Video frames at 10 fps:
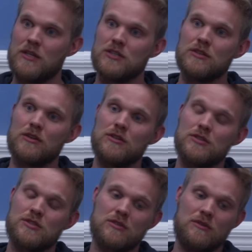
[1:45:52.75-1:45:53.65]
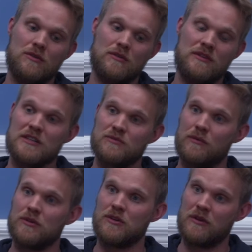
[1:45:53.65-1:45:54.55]
So that's
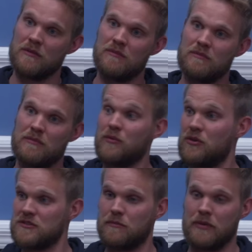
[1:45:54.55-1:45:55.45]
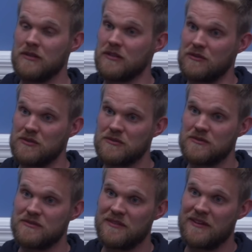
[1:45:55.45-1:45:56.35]
what we're doing. But we're also building
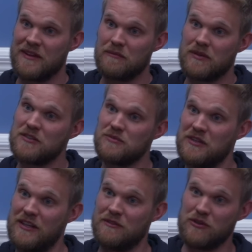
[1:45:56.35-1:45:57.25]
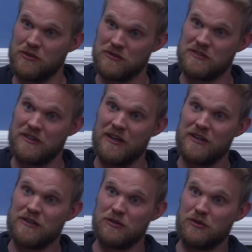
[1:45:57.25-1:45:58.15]
roads because we need roads
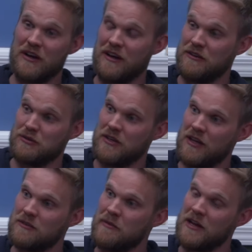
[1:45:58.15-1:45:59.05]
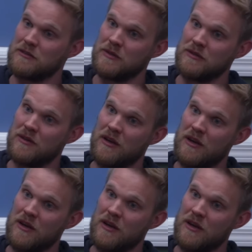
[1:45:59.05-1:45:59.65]
to do the other management.